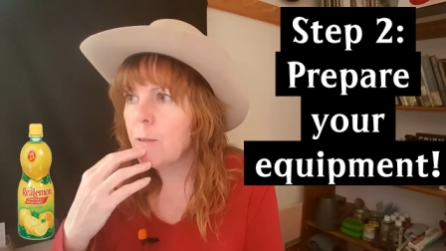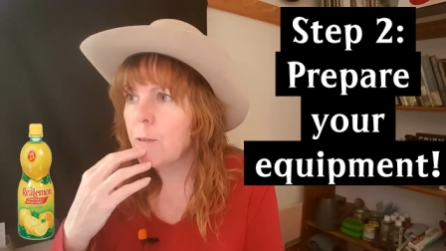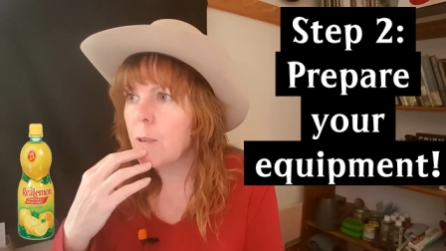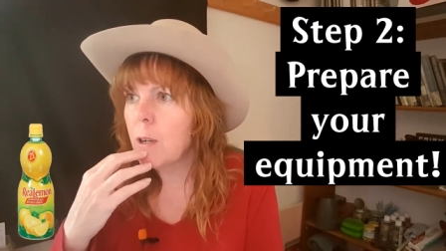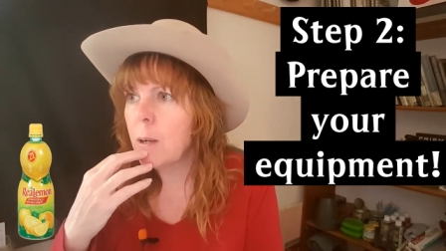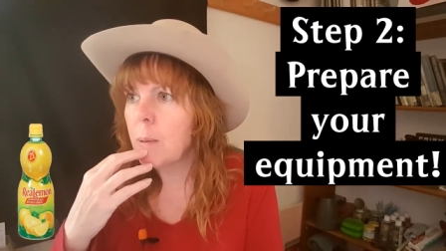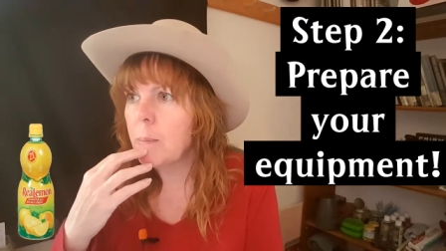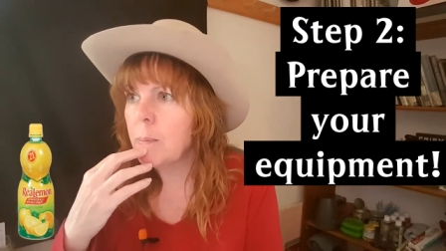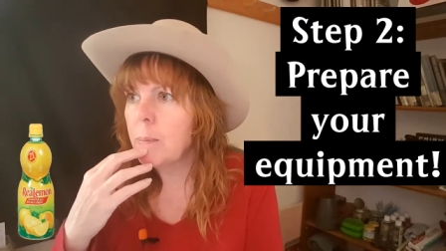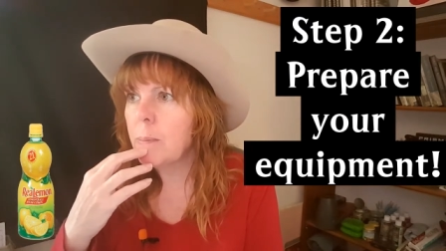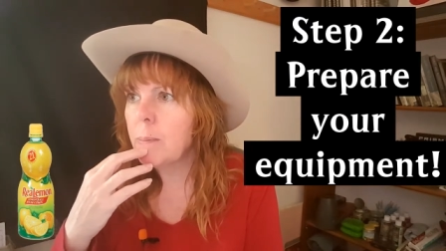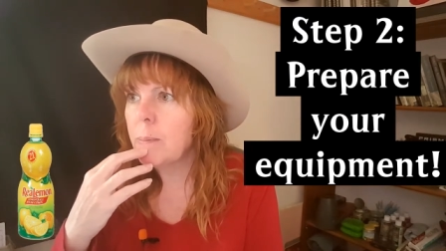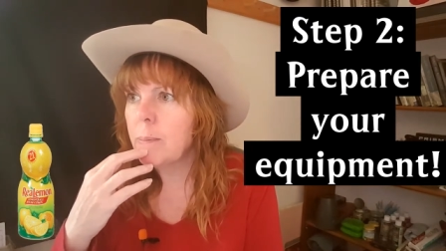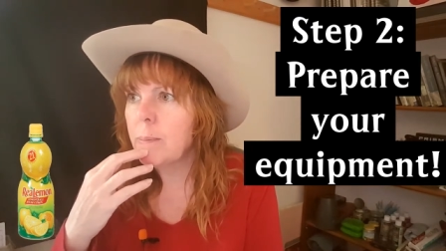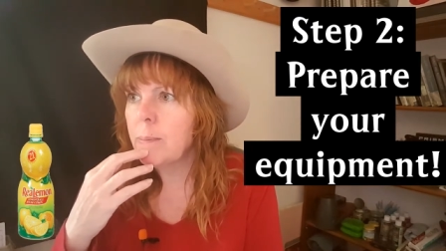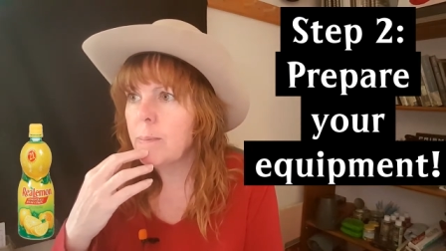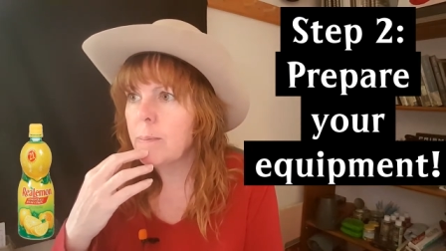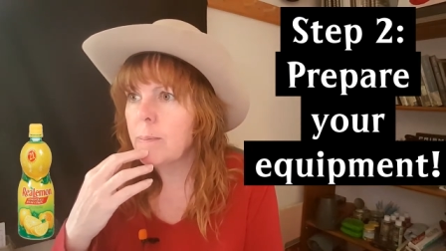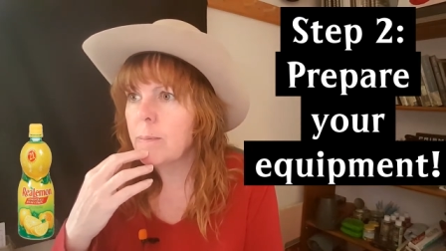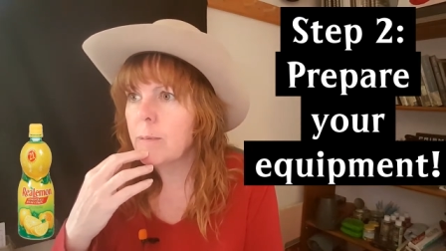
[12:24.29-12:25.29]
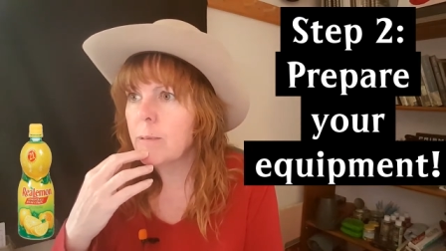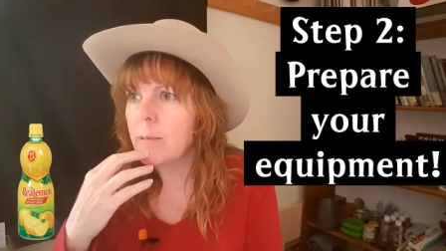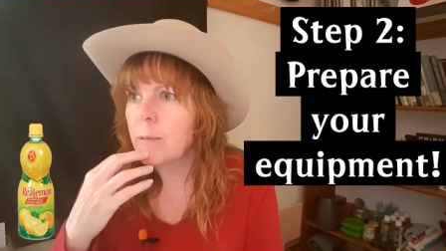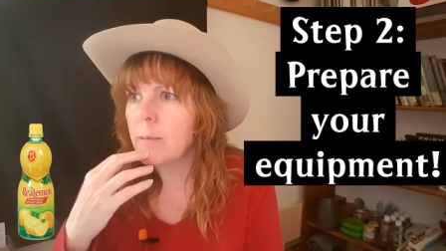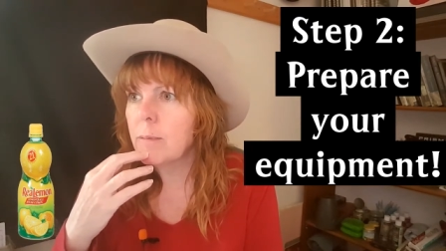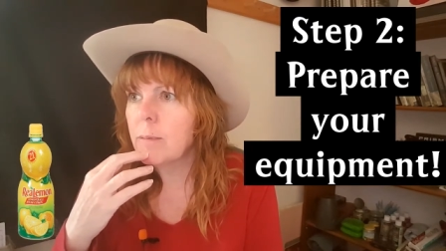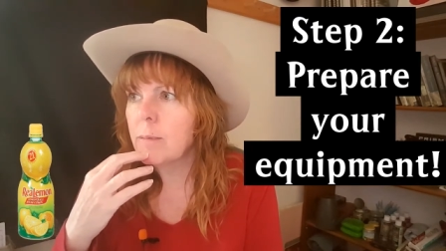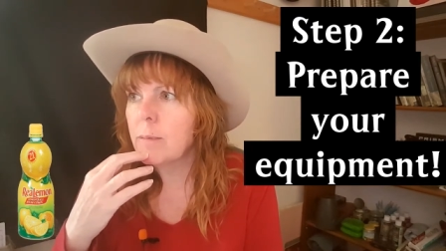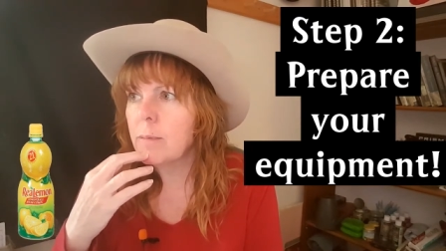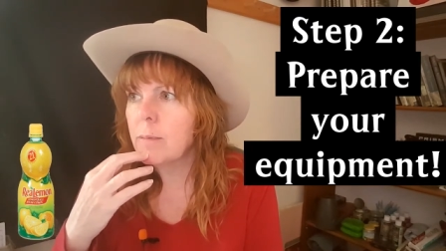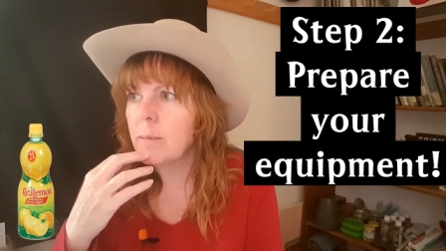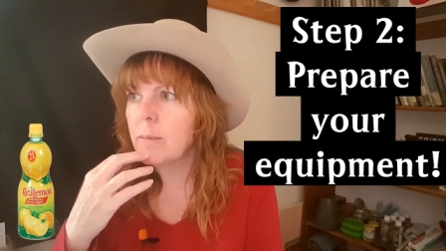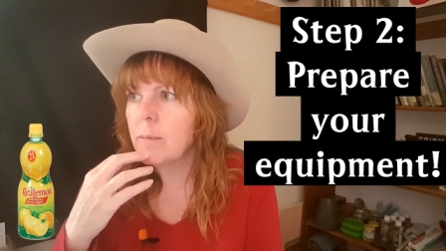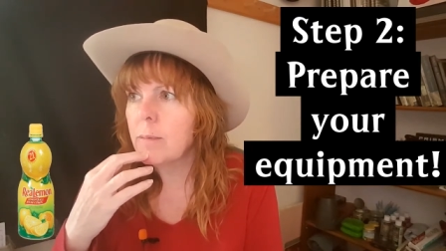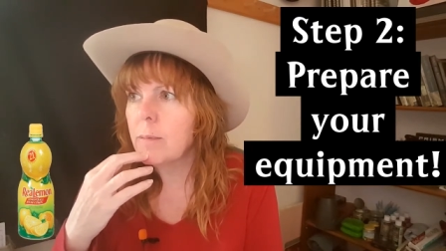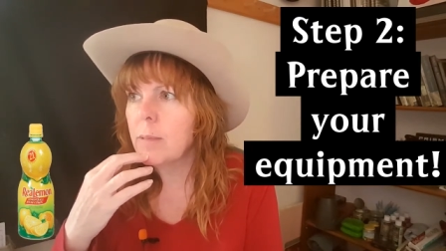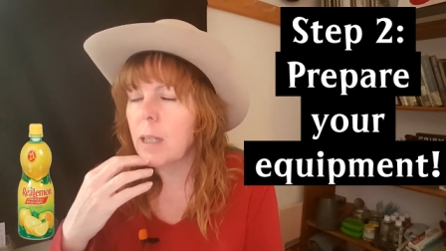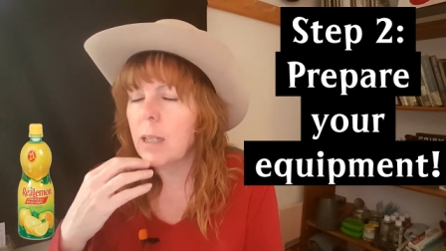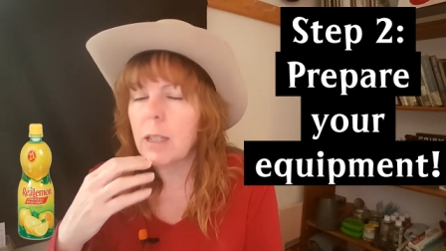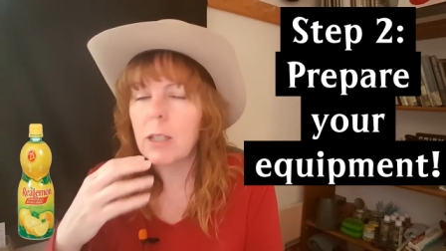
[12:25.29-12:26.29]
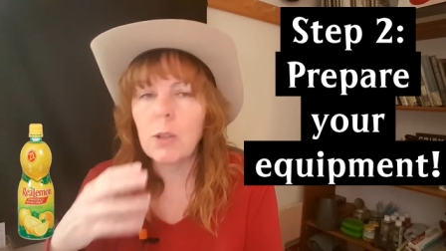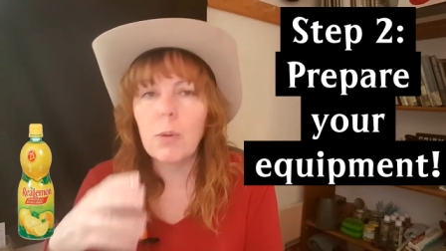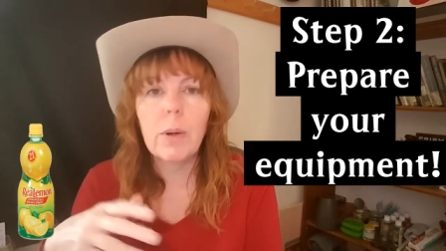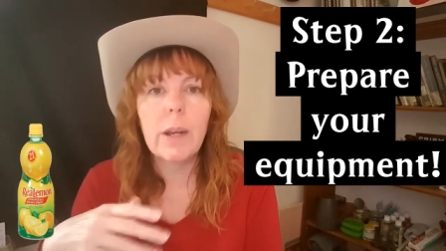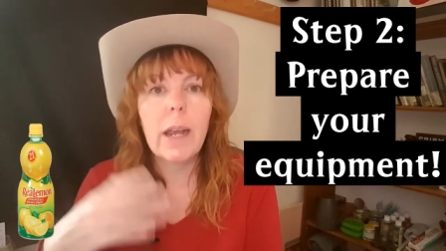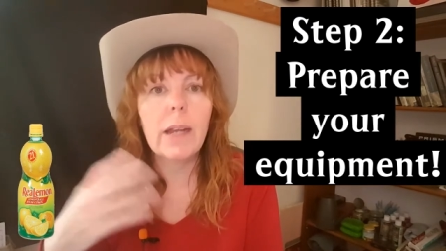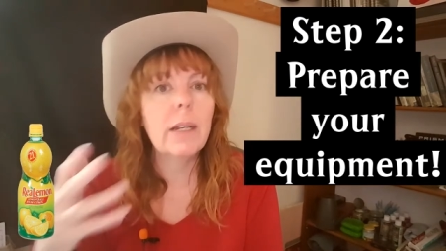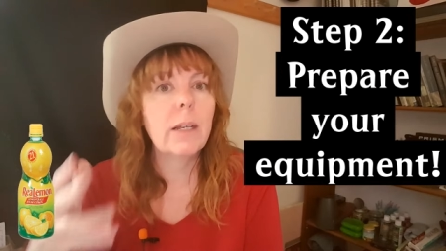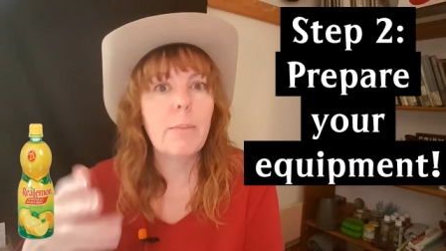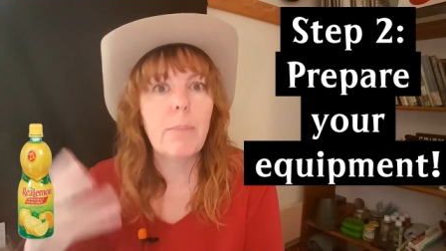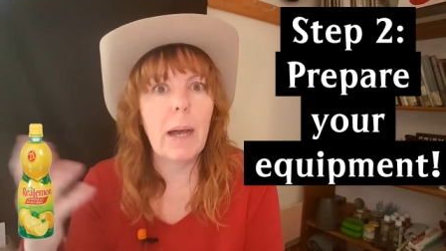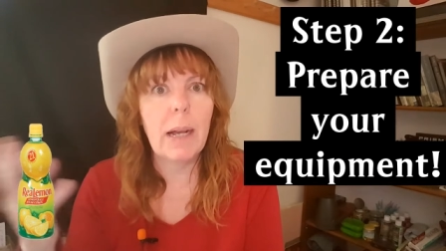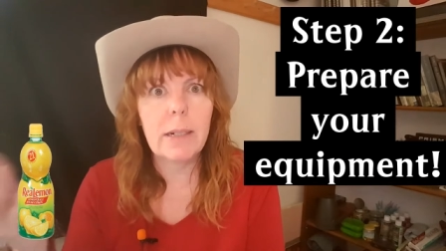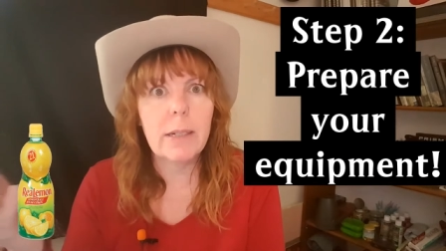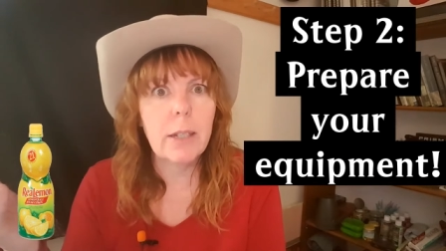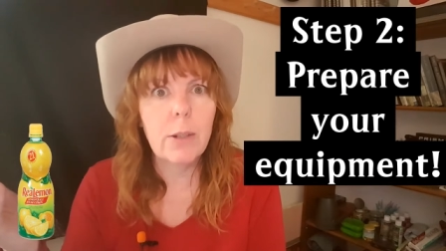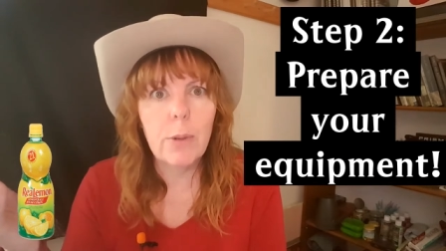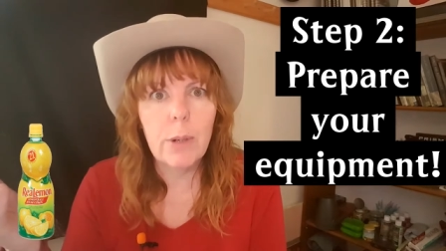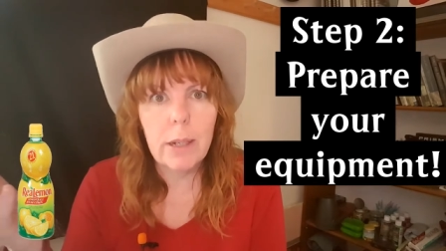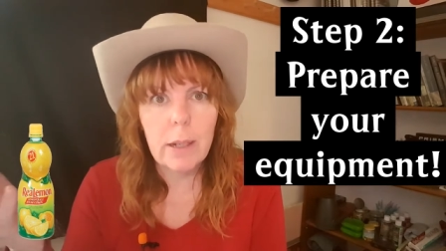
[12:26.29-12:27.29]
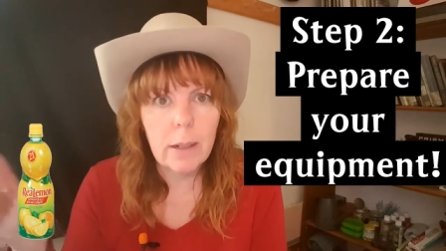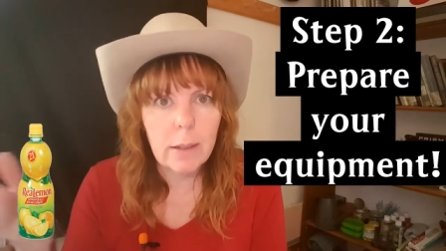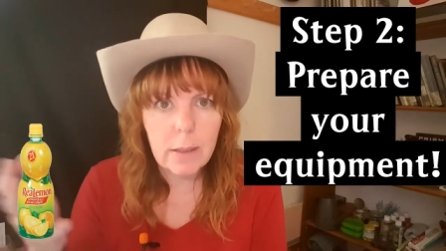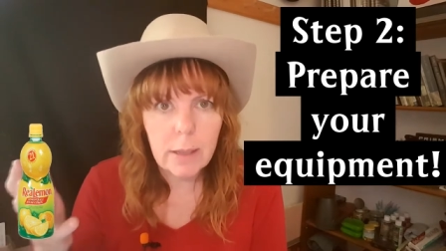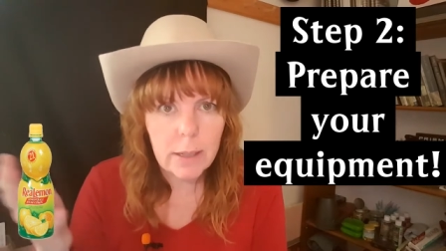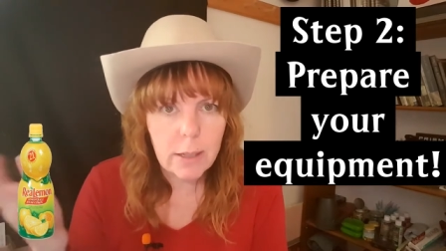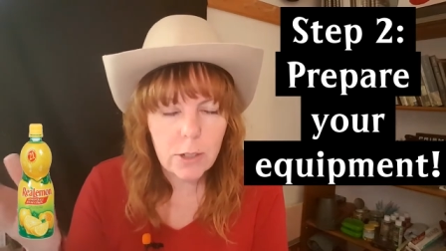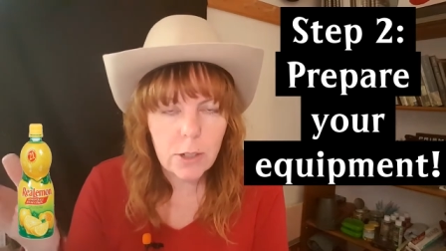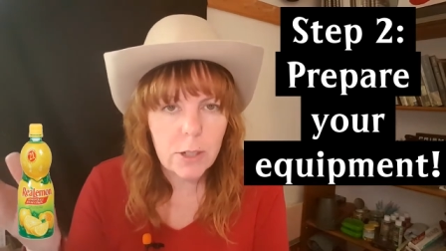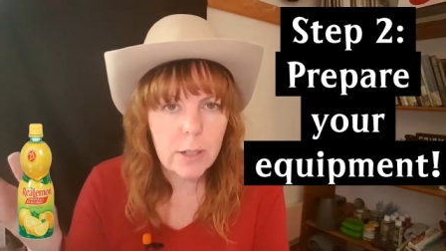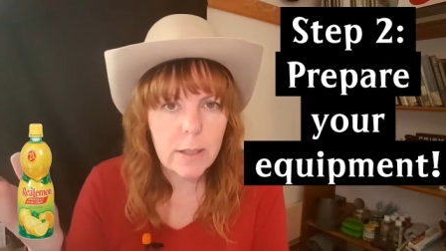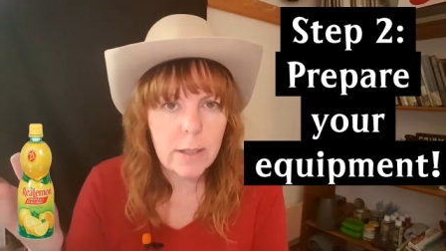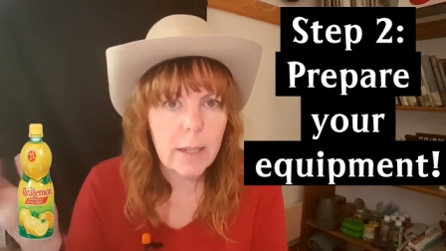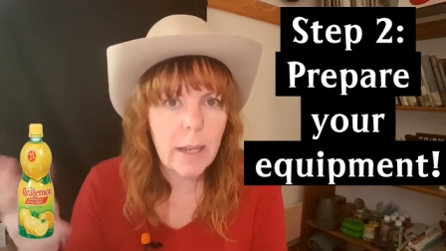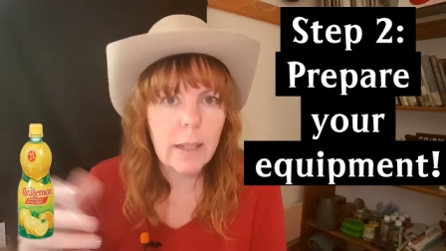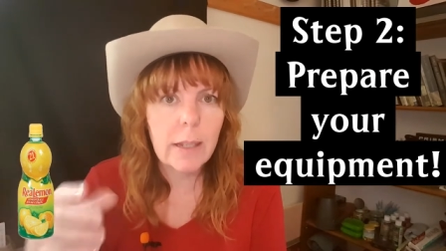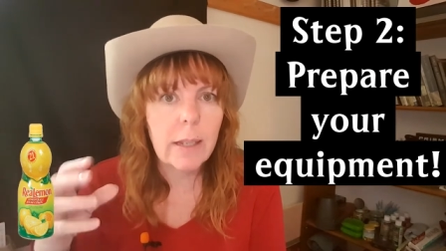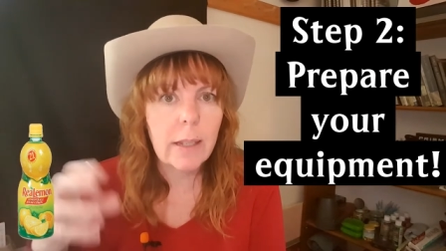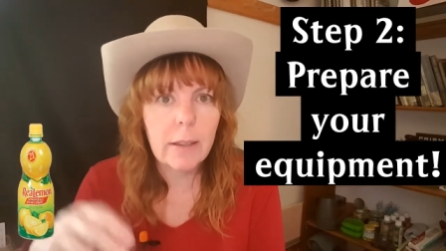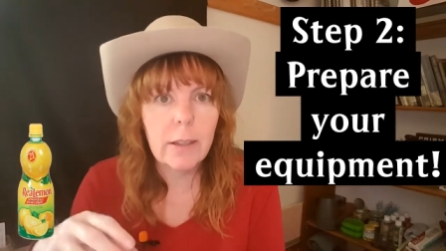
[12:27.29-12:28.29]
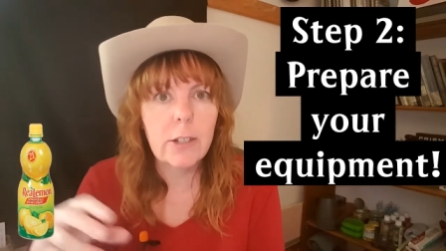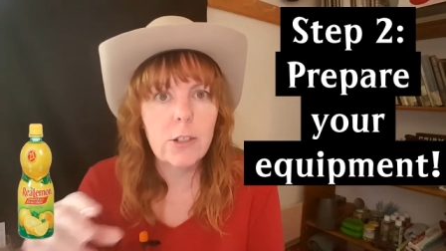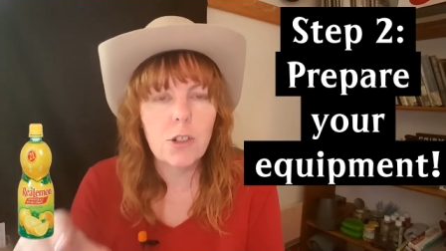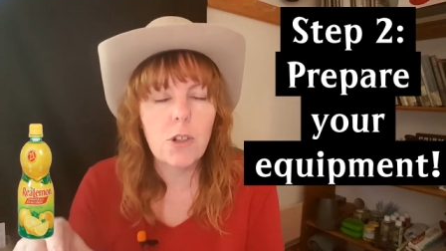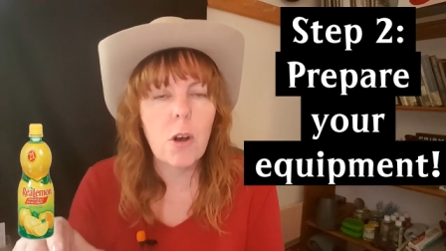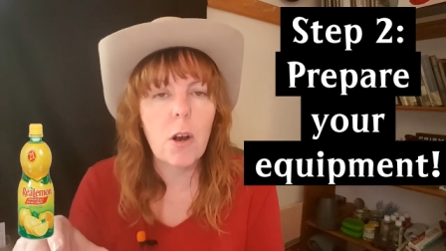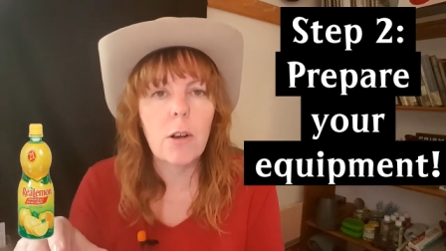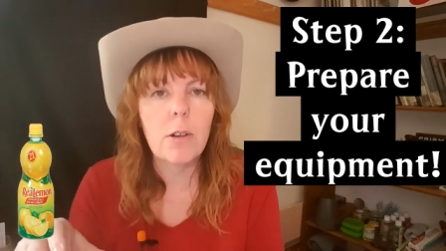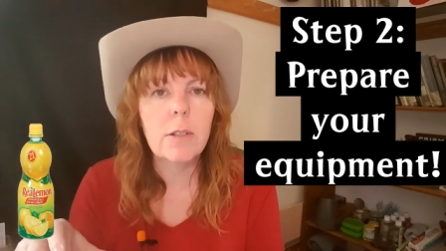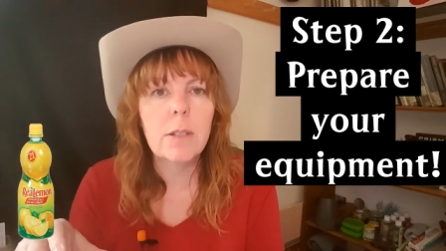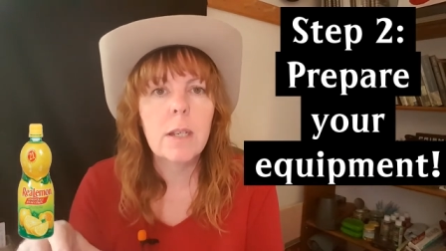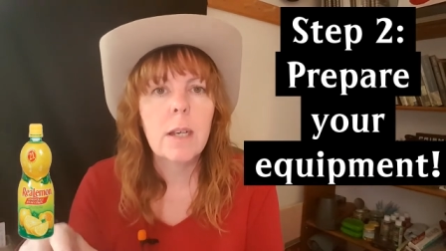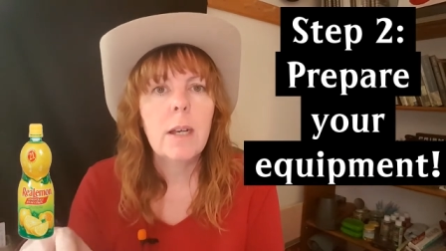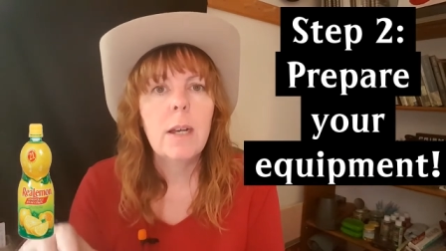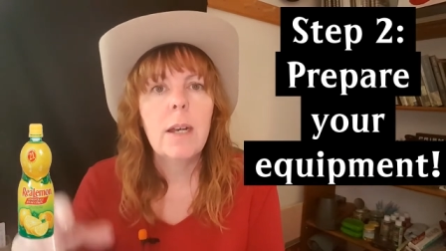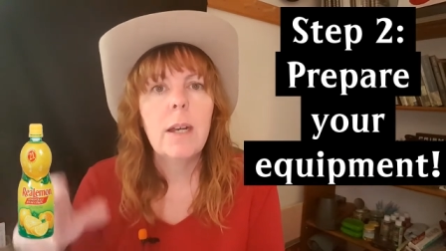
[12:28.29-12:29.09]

from Uh, creating bacteria, let's just say, in the jars,